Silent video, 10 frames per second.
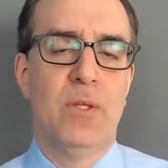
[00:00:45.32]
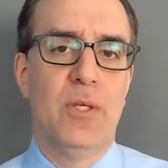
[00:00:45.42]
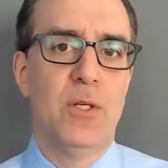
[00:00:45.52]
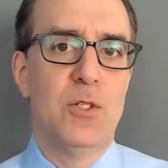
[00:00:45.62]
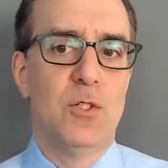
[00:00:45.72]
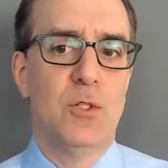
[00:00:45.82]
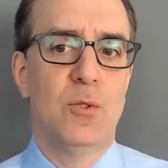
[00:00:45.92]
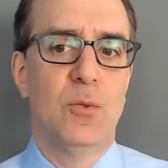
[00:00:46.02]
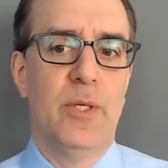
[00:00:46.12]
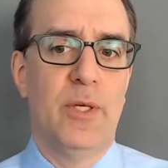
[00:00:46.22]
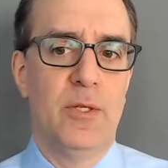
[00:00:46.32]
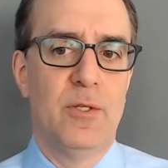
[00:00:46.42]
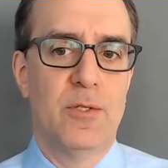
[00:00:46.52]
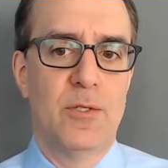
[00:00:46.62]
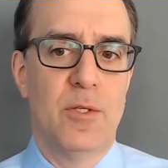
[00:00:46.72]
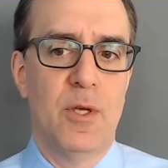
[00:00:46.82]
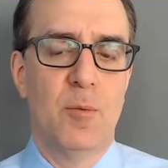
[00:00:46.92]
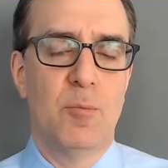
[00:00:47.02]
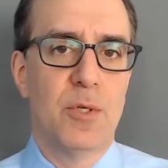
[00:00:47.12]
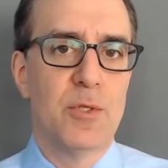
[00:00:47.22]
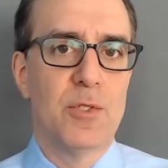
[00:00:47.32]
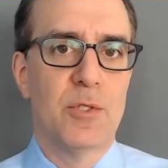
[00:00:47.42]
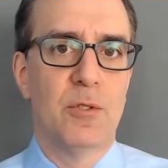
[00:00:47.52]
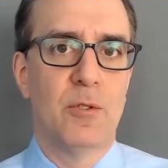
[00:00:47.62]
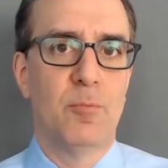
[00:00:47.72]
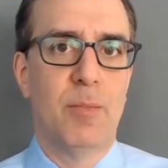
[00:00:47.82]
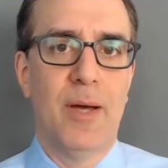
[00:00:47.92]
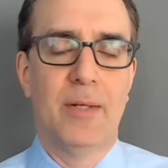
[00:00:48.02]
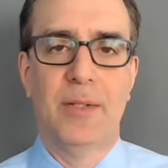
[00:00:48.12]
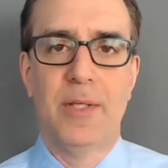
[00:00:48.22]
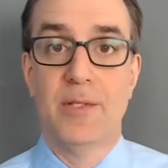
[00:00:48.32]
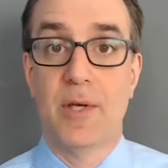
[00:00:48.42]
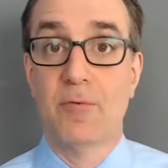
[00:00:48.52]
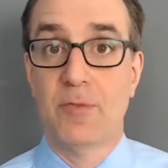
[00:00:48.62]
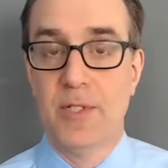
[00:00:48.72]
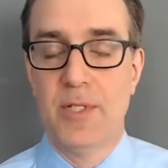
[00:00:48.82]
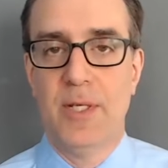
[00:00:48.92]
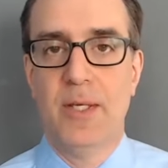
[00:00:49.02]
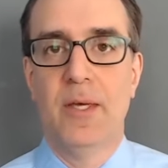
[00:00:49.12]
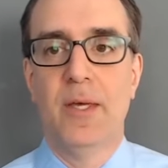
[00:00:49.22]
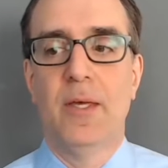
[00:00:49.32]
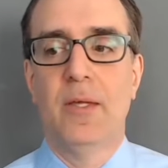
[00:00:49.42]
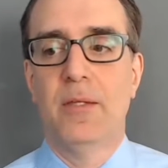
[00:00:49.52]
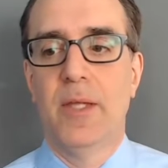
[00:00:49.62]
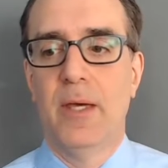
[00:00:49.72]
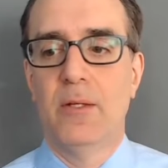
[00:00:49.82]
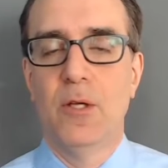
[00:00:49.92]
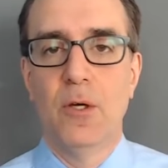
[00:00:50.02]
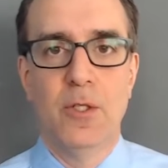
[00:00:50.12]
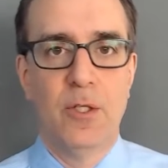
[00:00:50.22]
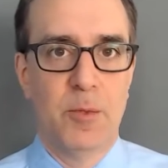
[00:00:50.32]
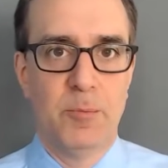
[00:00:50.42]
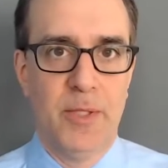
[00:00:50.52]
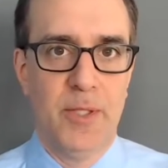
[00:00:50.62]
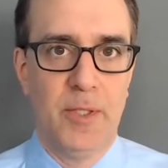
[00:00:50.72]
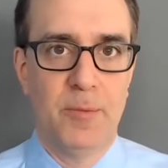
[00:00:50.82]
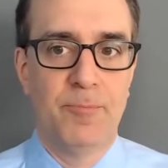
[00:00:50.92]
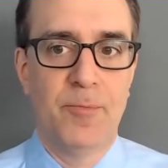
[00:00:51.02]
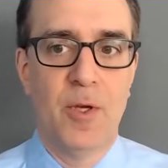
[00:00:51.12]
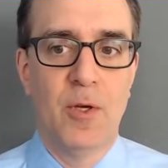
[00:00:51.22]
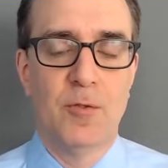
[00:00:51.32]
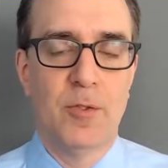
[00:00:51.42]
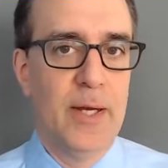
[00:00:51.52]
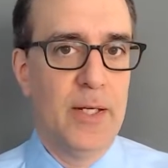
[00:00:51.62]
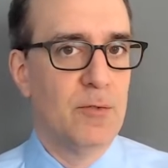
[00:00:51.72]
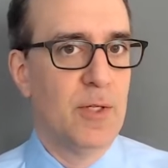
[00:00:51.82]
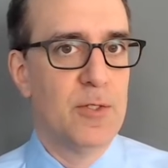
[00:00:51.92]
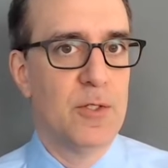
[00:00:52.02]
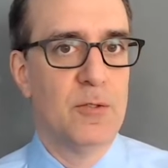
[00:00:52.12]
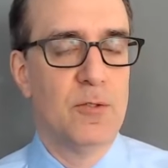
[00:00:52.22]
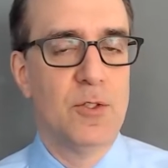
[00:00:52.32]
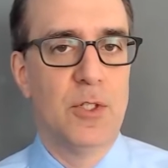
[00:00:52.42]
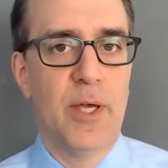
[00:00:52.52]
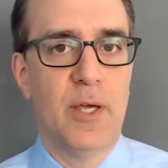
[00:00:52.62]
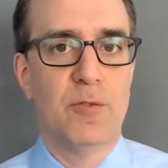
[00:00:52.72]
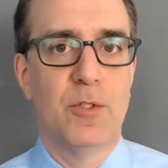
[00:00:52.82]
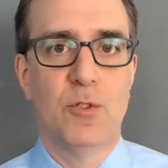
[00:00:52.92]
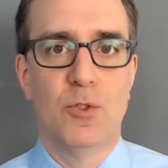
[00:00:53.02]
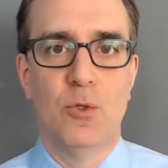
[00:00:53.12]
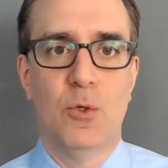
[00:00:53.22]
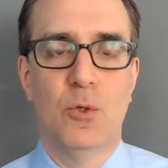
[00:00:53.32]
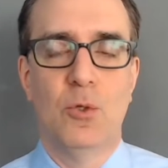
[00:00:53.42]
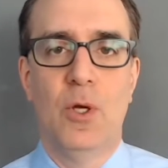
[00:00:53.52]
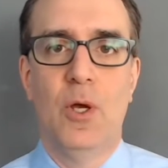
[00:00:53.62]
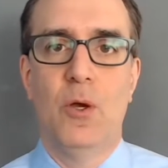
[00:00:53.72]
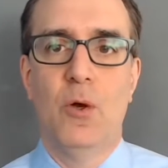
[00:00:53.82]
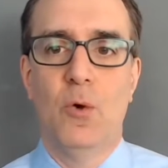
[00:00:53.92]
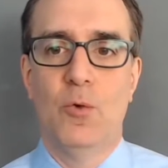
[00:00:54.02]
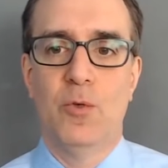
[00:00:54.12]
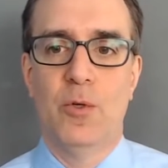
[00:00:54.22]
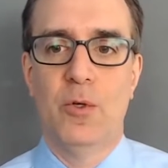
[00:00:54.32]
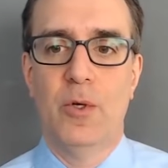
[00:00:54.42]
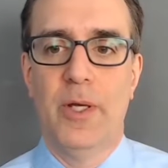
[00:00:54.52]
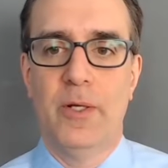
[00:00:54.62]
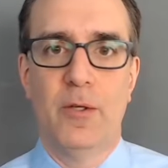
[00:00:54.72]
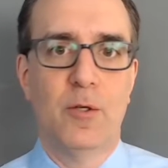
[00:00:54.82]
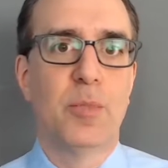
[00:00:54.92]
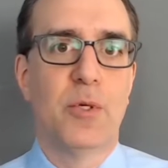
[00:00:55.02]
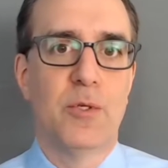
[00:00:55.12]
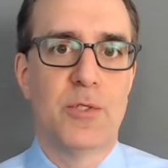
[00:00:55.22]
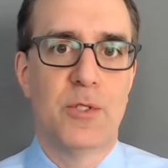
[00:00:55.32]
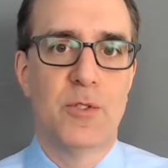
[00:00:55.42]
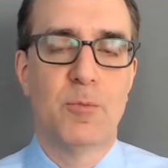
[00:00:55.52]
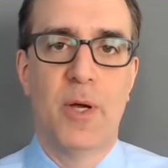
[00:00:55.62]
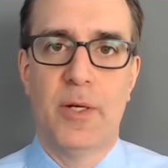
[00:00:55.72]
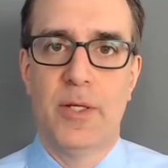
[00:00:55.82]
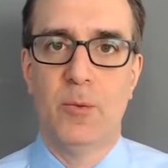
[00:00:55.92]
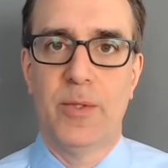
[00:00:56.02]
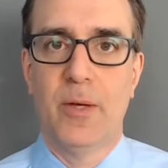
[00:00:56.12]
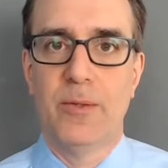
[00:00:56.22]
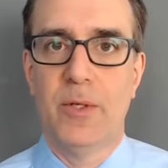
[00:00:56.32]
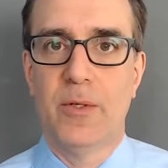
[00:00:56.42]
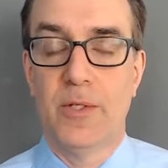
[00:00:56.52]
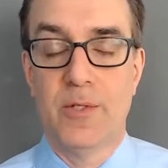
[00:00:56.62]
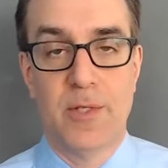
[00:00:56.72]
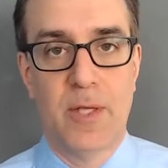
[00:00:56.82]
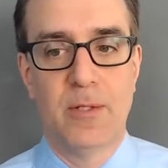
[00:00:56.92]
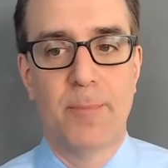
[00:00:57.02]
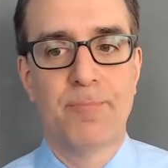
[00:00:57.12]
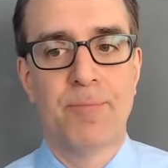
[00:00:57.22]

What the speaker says: The issue is personal bodily sovereignty, that no human being, for any reason, should have control over another person's body without their consent.